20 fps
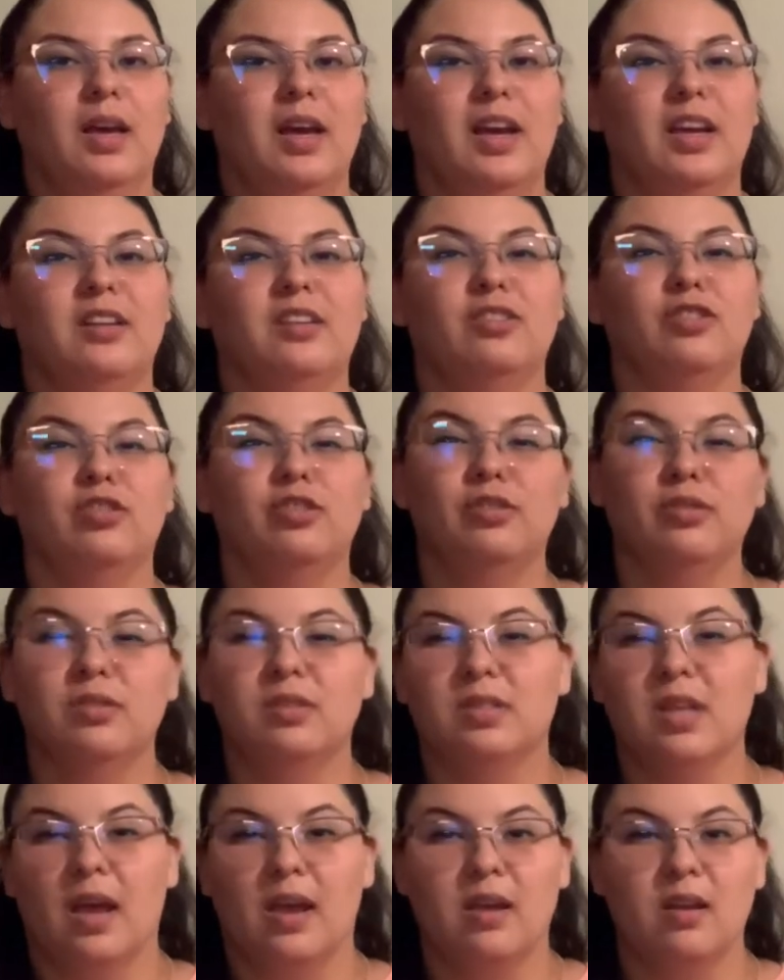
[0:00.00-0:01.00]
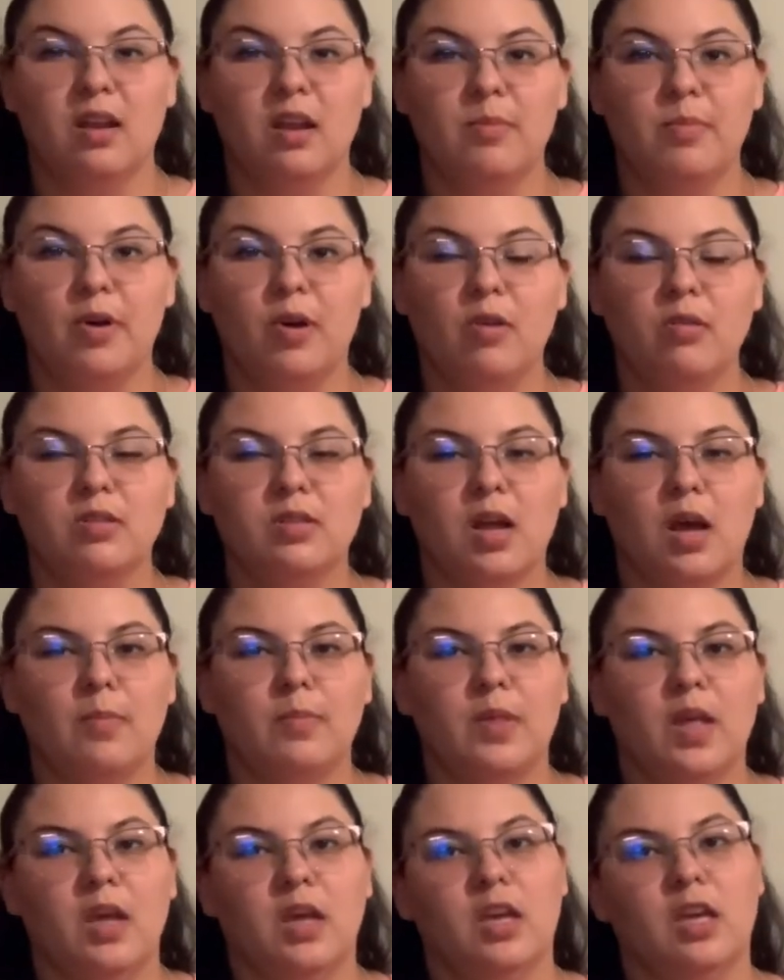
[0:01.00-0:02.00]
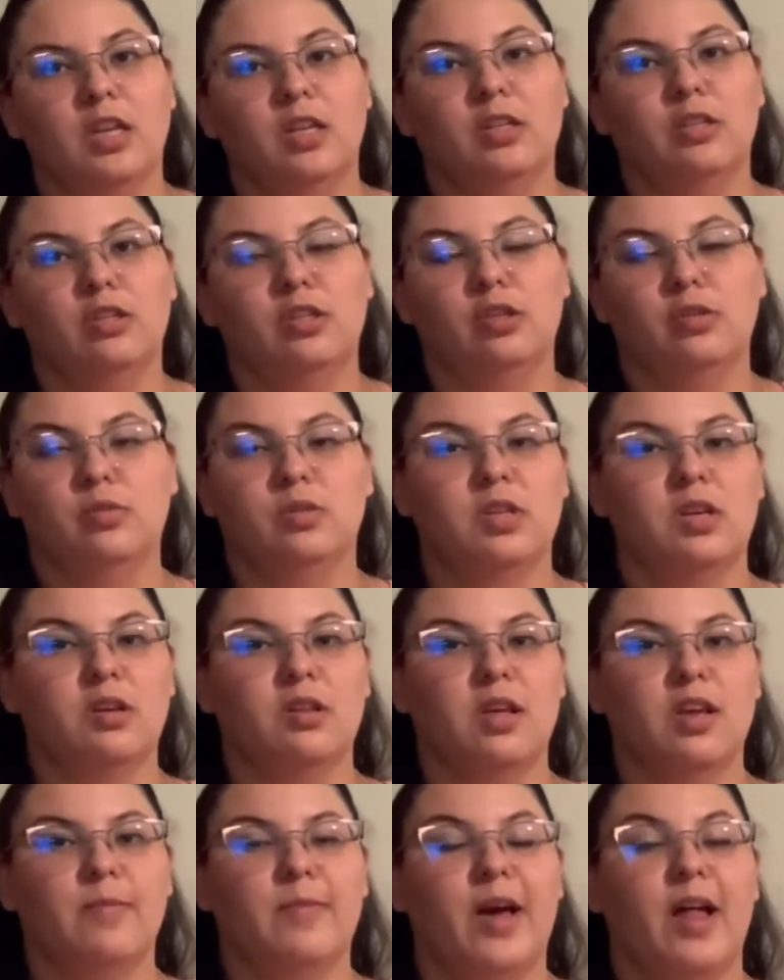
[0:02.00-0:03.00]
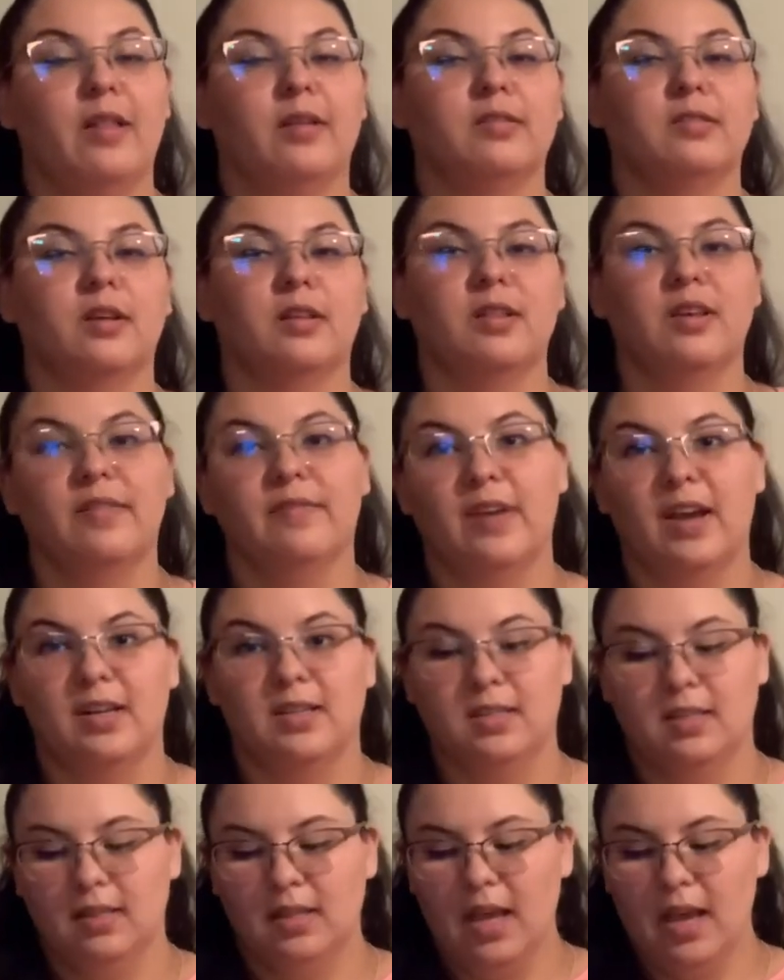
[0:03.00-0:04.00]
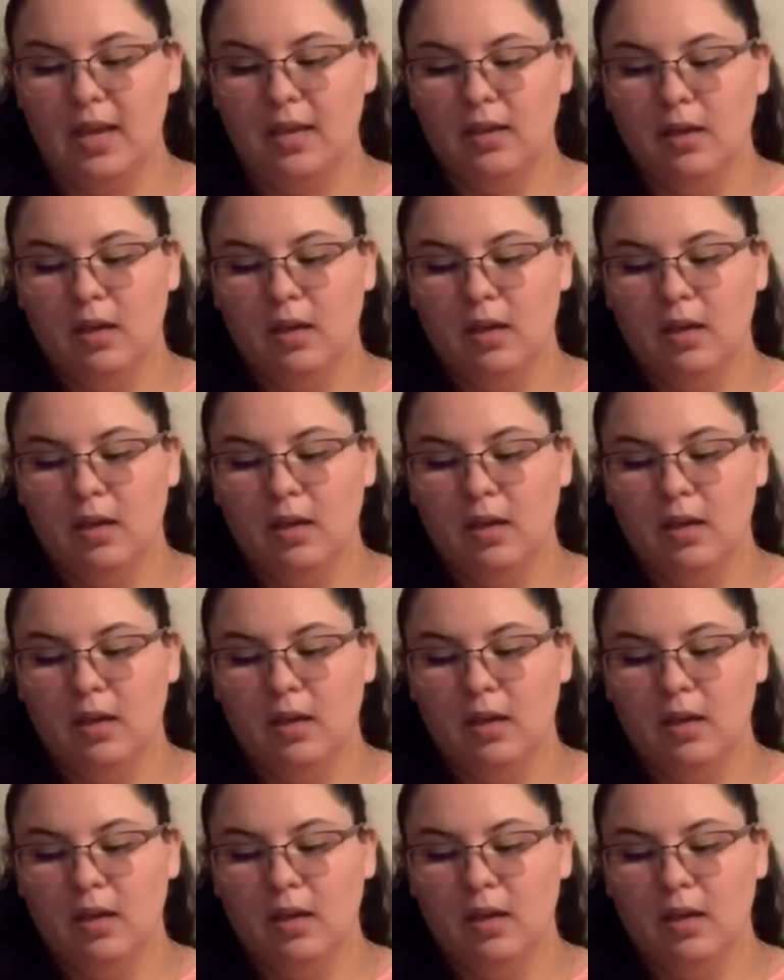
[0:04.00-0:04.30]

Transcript: And as soon as 2nd day post-op, they can do single leg balance on the affected leg.